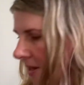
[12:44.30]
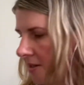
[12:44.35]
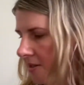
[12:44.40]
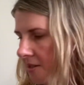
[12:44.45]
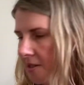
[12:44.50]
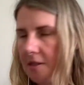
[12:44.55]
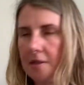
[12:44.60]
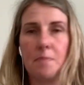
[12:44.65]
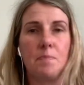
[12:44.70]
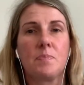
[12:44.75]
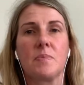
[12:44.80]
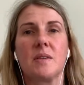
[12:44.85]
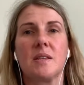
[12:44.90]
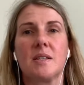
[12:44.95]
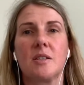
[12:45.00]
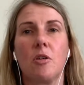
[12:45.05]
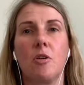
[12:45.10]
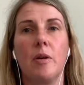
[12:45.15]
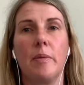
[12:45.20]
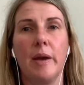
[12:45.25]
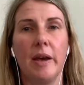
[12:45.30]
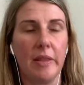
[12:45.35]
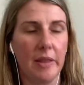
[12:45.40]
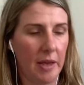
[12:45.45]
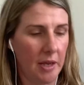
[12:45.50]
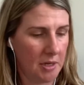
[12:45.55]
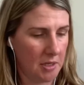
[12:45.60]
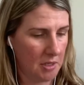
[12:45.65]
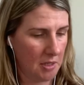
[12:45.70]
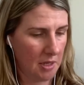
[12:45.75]
deck. Sorry about
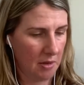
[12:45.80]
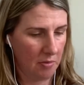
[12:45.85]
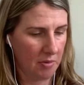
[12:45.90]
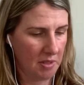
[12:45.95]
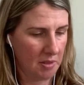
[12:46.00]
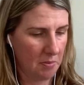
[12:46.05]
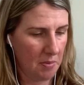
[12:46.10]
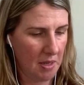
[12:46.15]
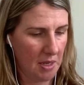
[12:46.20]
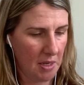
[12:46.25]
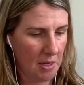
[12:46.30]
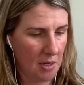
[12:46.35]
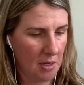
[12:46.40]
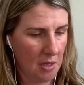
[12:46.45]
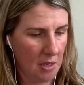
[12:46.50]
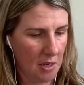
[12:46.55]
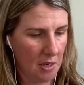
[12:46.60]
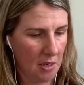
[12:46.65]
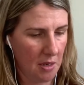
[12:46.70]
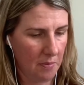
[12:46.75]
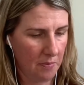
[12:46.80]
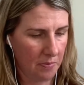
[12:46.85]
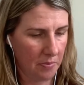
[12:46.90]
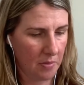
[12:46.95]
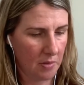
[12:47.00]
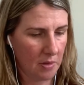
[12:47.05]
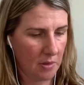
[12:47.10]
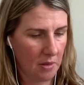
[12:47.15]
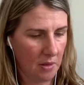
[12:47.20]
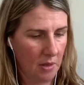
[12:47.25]
that. That was me.
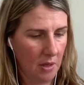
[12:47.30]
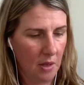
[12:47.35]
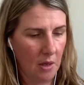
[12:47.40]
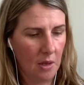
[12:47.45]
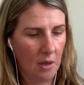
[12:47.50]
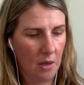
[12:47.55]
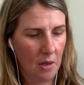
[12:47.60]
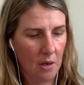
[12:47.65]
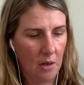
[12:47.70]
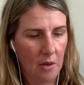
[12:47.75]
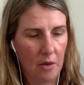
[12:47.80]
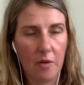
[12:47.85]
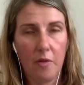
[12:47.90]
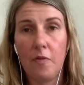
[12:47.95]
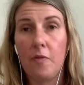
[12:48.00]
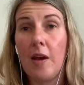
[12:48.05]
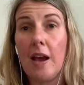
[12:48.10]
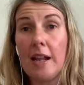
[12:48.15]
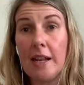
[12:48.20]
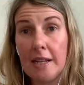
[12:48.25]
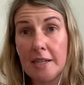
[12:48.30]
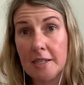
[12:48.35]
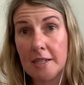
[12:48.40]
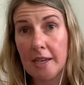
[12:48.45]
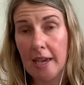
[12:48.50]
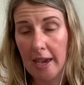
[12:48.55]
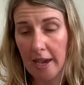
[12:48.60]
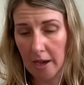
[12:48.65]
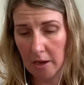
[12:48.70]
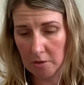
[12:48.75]
Failure to
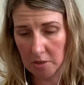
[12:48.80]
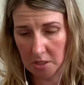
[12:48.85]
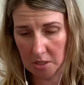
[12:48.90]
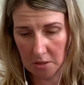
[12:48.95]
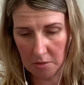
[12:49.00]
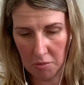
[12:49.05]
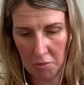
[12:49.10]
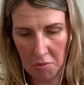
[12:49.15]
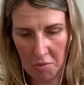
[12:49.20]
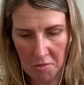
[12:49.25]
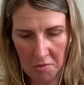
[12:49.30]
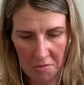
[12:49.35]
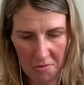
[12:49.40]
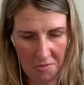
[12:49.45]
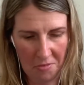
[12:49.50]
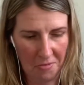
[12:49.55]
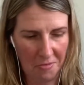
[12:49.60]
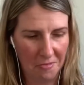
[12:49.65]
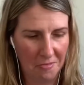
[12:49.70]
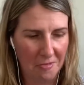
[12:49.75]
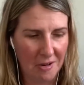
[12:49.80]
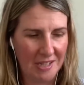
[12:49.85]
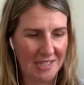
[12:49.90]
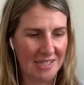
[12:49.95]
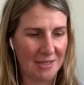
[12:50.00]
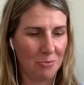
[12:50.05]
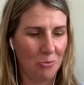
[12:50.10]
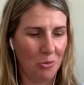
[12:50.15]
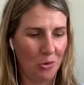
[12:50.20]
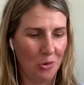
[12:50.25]
count
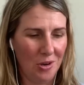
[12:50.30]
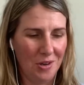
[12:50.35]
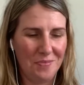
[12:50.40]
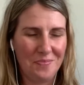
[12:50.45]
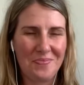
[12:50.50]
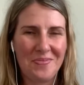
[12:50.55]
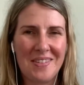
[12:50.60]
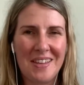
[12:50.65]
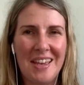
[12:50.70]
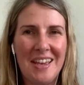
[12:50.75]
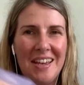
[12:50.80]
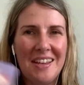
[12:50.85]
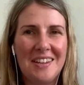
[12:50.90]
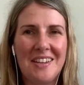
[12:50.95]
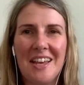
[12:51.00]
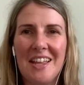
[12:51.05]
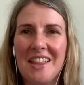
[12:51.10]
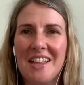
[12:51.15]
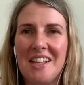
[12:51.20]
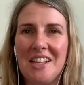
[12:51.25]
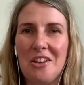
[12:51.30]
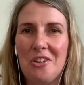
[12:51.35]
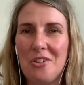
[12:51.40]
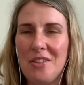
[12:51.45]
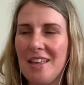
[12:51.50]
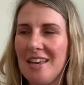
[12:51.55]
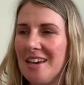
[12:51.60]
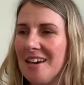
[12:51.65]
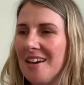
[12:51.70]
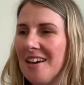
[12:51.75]
once more. Nothing new
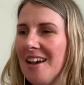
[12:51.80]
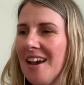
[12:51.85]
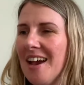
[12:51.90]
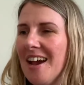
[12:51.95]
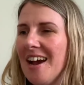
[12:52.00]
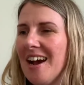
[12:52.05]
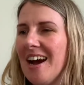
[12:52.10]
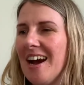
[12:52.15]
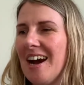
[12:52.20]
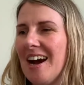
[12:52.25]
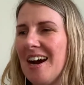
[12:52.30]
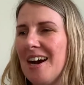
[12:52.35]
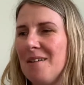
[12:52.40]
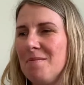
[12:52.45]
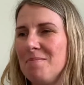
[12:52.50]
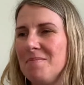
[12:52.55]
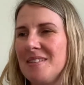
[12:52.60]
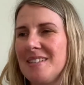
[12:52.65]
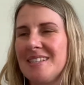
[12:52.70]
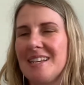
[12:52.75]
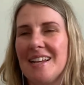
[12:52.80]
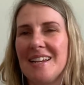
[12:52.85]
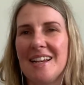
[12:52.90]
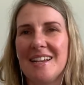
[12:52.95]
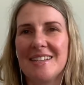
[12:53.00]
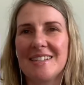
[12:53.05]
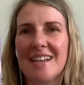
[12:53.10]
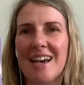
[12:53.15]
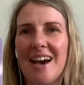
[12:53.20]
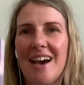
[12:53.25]
there.
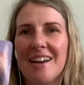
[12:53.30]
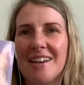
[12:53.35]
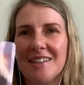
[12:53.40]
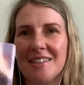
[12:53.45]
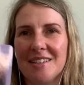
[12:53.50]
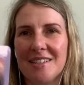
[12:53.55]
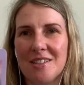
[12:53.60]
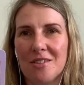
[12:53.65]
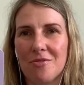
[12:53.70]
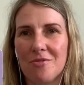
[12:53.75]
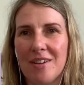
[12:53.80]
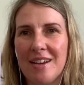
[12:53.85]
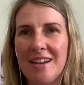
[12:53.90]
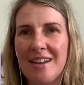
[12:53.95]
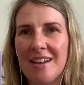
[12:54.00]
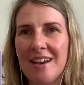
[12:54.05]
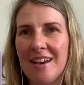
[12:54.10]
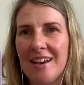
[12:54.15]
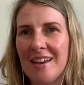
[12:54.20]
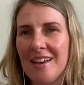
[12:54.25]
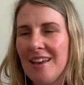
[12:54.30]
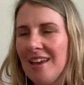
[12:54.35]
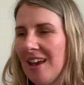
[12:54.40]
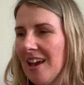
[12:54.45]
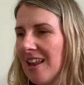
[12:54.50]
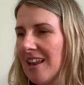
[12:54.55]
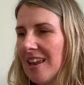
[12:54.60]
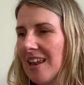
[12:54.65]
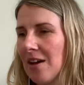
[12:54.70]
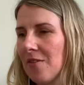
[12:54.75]
Sunday's card is Serena.
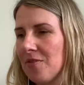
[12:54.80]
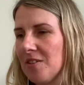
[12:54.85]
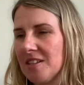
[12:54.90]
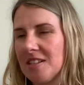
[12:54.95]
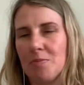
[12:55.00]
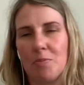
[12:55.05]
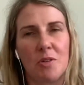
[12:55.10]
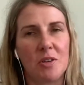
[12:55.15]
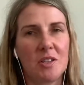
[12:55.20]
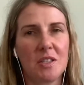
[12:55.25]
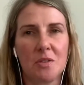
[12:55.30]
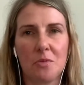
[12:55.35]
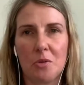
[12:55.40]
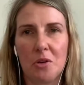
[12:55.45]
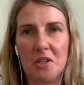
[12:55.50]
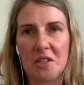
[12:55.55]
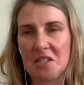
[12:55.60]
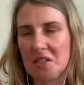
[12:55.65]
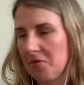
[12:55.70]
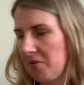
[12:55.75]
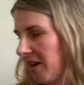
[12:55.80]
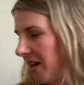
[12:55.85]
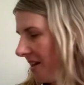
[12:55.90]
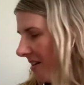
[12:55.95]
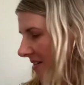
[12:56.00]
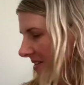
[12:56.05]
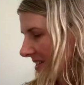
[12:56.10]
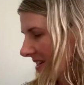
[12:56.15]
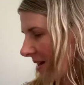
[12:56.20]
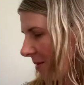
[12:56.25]
Love this because the word serene
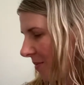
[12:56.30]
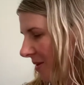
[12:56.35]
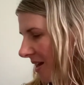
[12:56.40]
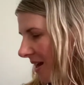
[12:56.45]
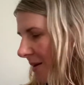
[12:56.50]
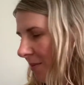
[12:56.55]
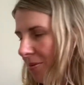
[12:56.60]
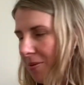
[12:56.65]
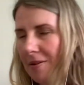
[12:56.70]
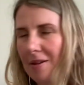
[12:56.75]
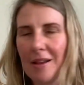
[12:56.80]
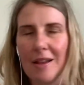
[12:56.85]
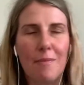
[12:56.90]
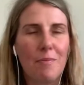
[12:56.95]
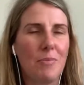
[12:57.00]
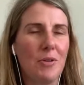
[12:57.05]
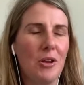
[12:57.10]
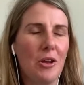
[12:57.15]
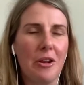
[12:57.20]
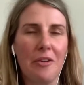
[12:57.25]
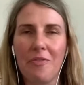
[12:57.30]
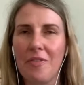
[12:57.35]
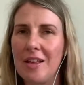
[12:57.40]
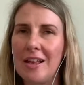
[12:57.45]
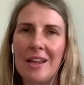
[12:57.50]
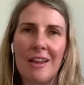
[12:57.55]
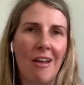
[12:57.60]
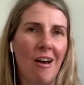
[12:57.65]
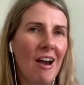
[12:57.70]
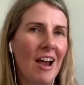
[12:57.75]
is coming up beautifully,
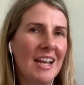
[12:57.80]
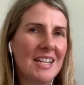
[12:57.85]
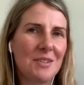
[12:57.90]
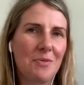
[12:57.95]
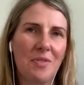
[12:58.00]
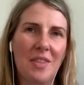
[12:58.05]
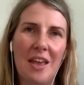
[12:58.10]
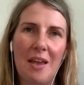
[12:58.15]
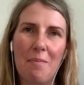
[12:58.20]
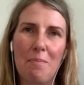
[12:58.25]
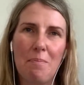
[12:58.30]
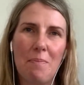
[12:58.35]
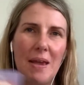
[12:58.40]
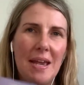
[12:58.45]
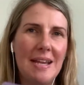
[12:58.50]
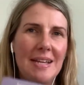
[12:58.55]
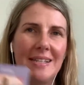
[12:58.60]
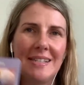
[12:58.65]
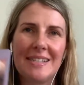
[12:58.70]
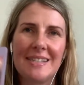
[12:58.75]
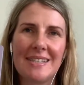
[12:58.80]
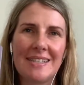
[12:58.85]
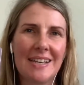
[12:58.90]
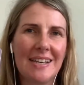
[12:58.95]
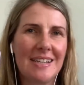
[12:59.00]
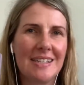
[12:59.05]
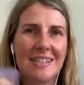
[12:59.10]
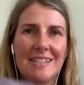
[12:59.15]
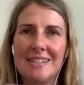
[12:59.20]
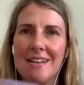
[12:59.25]
aligns with that peace,
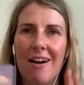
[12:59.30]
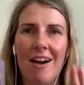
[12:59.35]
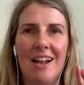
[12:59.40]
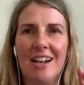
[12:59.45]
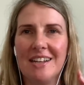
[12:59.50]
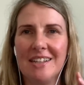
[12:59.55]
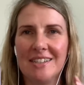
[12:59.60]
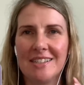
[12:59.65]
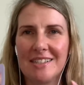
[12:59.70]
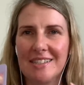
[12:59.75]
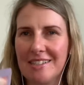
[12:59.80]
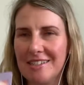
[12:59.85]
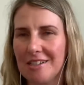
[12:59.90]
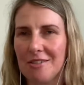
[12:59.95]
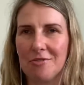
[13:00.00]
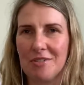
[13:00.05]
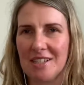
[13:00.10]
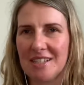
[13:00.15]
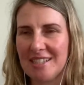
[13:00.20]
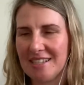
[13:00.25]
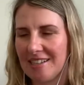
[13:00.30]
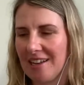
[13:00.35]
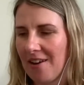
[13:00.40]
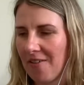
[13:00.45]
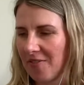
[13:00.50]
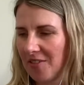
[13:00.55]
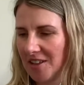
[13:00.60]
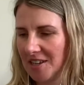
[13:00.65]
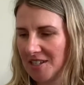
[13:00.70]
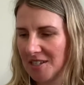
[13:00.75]
silence, stillness stuff
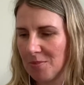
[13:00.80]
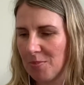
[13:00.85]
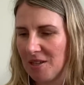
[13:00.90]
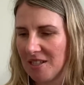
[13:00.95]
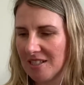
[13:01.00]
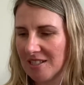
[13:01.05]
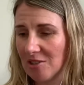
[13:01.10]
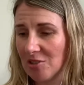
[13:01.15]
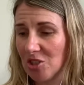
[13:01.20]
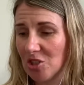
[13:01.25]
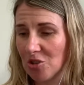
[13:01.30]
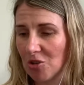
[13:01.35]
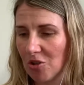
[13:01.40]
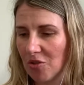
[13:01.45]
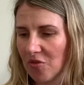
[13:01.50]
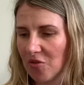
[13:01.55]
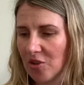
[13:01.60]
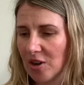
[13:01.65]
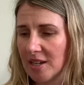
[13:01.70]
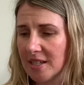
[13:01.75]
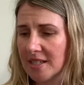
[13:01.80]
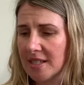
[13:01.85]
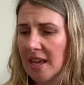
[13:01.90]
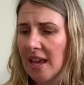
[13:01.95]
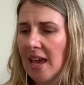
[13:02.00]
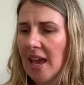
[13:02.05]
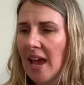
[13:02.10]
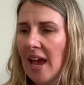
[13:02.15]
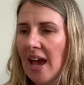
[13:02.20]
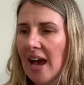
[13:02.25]
that has been so strong for us.
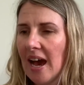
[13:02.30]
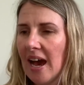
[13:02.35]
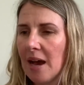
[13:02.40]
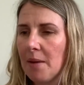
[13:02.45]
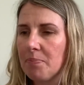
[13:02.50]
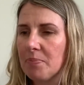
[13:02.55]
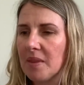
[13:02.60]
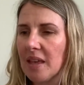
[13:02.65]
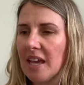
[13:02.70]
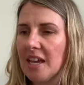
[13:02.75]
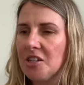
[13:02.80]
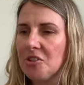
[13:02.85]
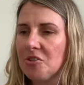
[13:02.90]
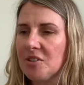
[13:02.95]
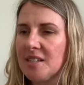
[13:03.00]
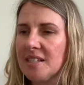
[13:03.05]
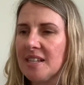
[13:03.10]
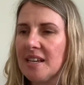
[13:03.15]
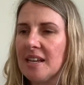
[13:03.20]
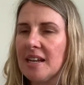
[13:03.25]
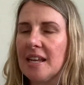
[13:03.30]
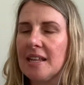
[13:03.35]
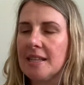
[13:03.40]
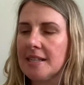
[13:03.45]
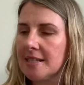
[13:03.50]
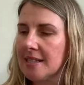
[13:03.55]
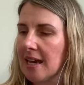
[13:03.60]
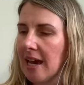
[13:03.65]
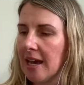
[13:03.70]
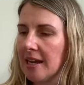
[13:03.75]
Interestingly,
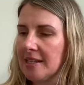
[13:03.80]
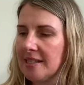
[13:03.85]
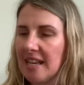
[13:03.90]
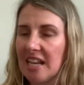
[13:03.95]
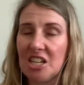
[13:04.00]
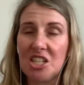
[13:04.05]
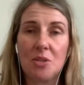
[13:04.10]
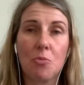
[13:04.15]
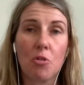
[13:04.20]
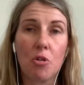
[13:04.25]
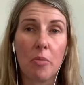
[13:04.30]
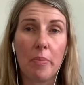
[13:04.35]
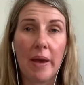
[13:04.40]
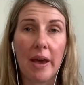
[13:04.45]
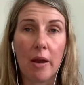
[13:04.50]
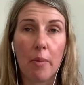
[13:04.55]
this card is actually more about